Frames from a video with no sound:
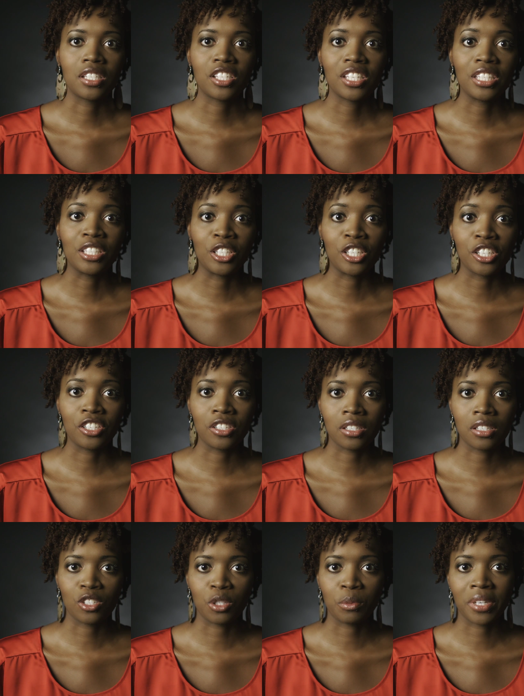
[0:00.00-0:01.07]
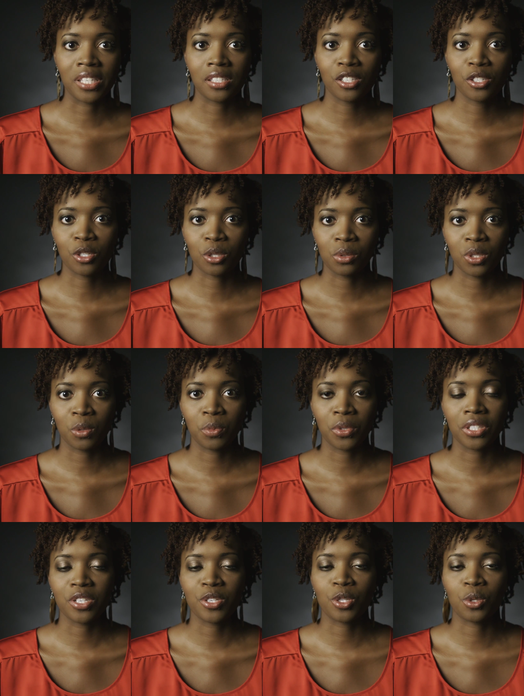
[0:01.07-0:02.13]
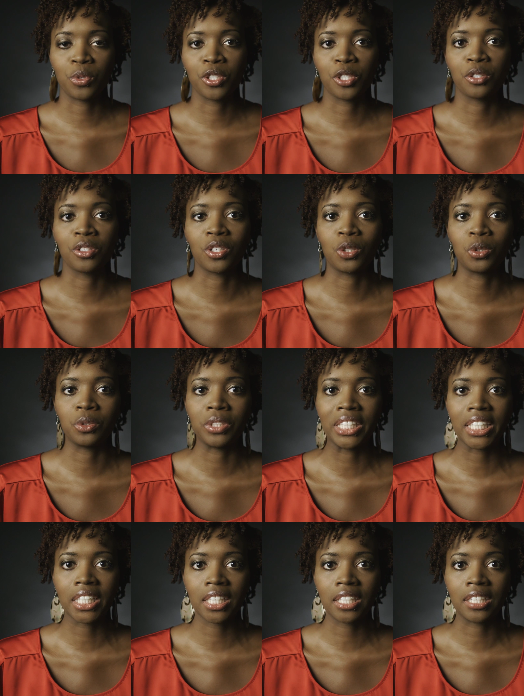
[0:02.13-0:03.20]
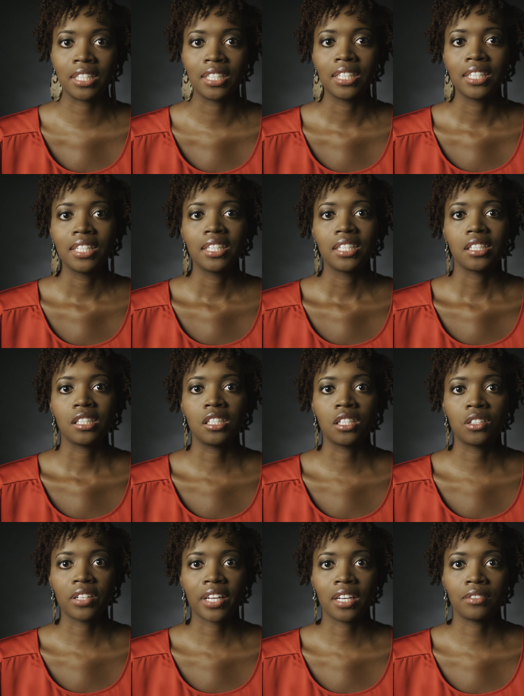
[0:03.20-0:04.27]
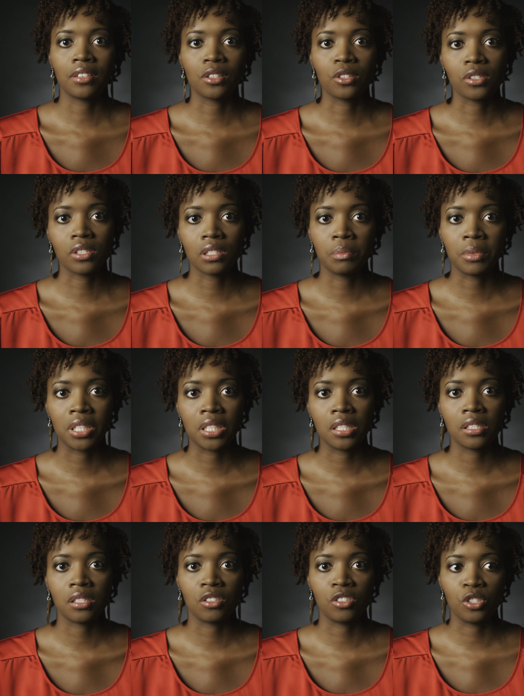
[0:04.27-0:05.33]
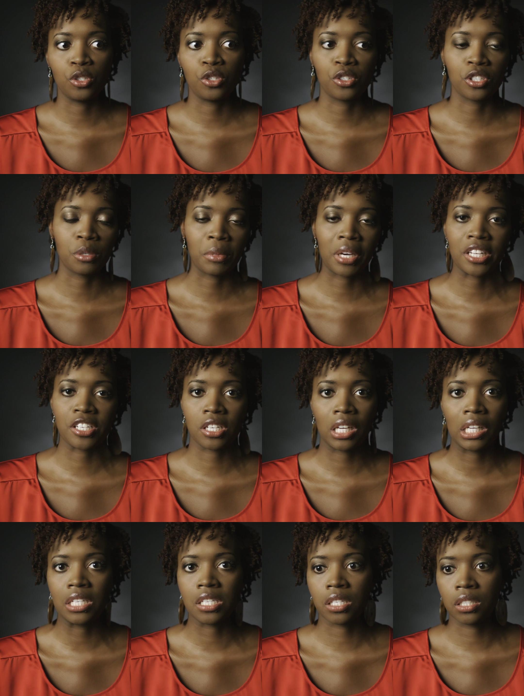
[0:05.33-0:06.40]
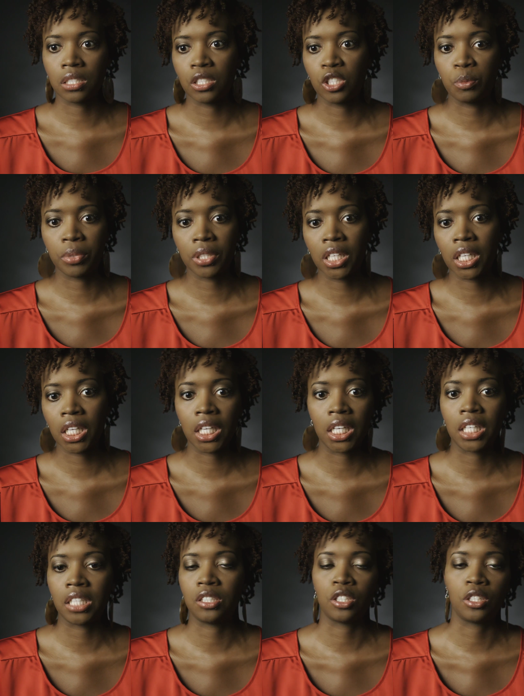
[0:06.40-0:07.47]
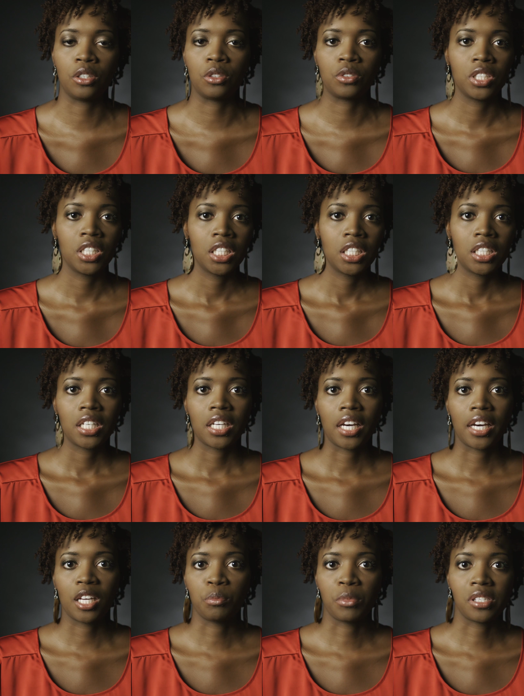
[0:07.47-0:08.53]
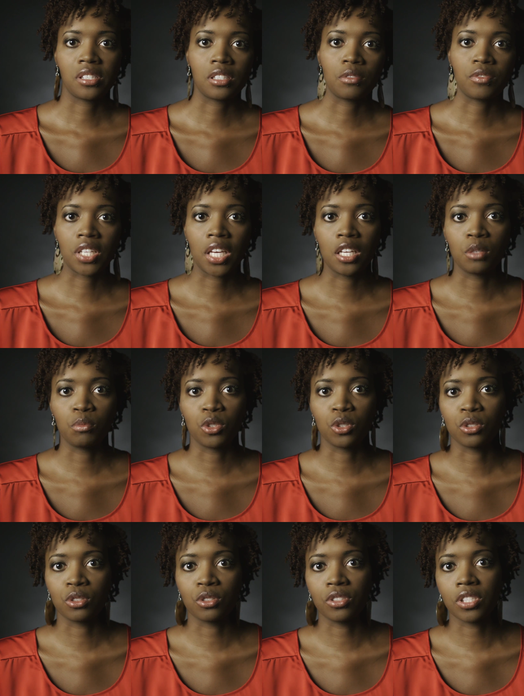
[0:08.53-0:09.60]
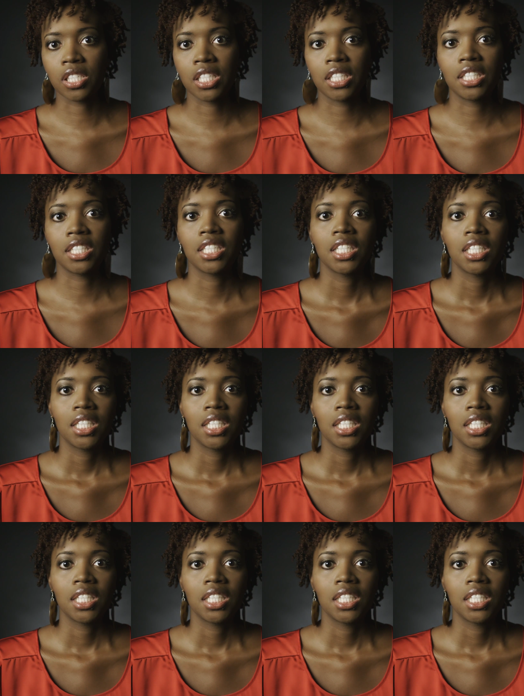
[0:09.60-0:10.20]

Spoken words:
10 years until my sister was born. So when you're an only kid, you don't have other siblings. You use your imagination and you play, I had my stuffed animals and